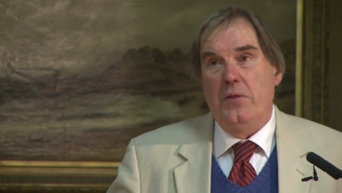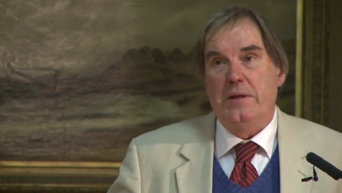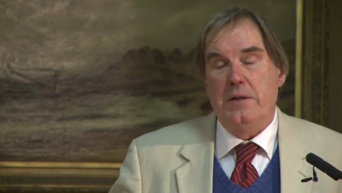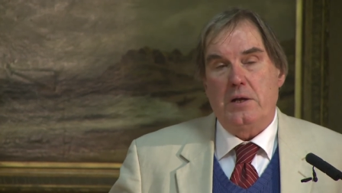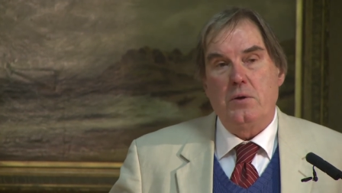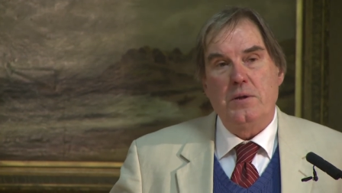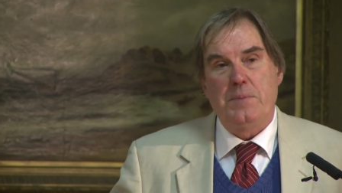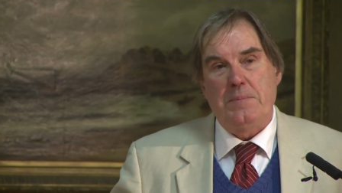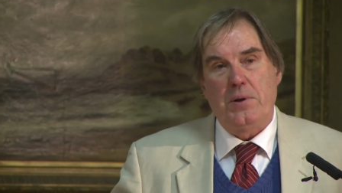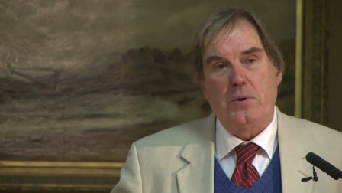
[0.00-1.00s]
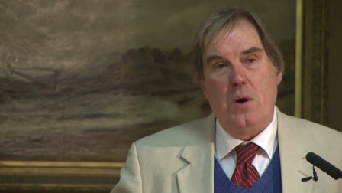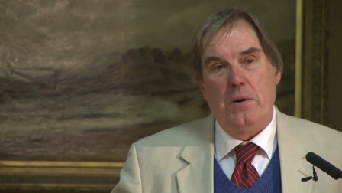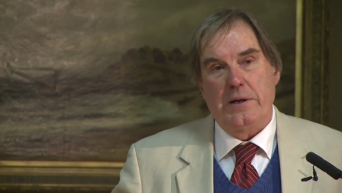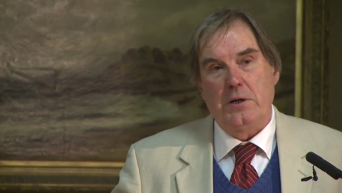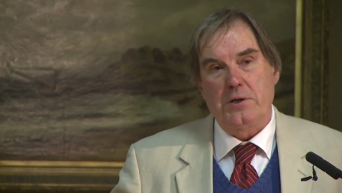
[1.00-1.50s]
the, the, the people are
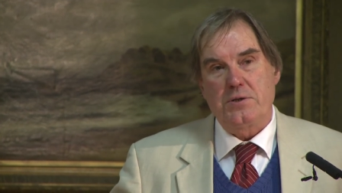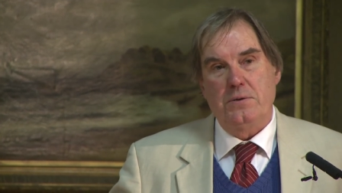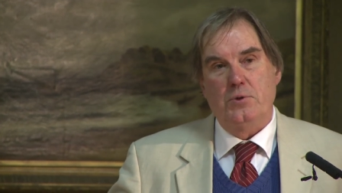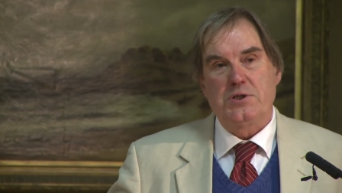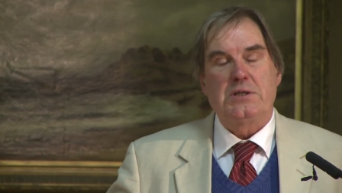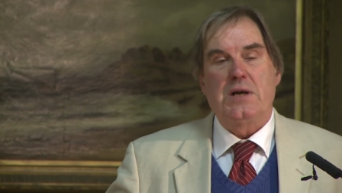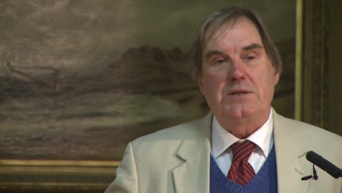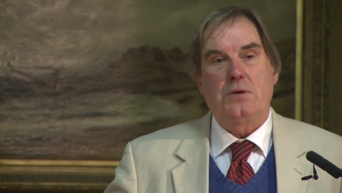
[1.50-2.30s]
quarrelling, Gloucester and Worcester guys